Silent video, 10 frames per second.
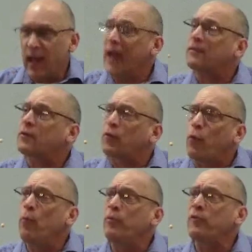At the
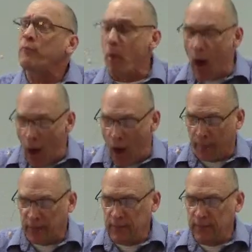tombs of
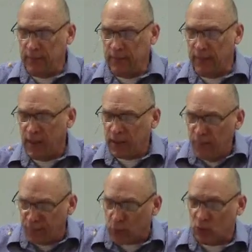Muhammad and
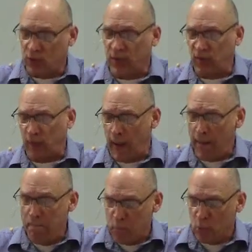Confucius
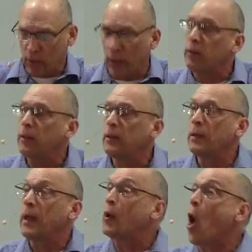and Buddha,
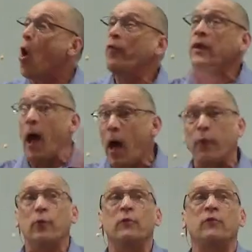and all the
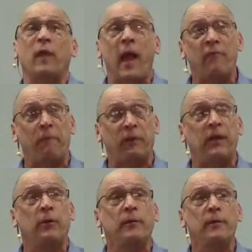others that have
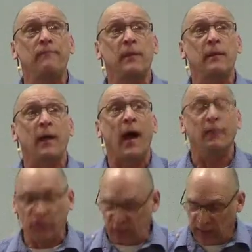appeared
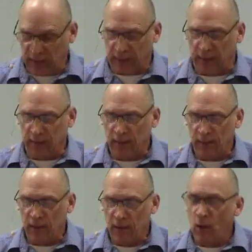on the scene,
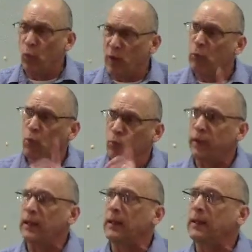we will
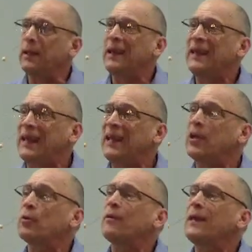read,
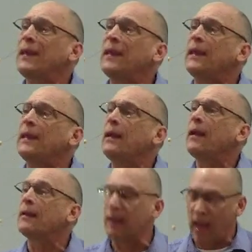Here he
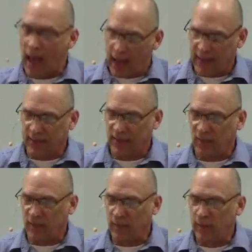
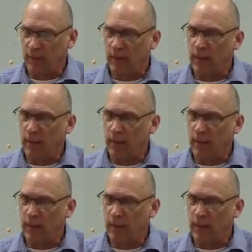lies.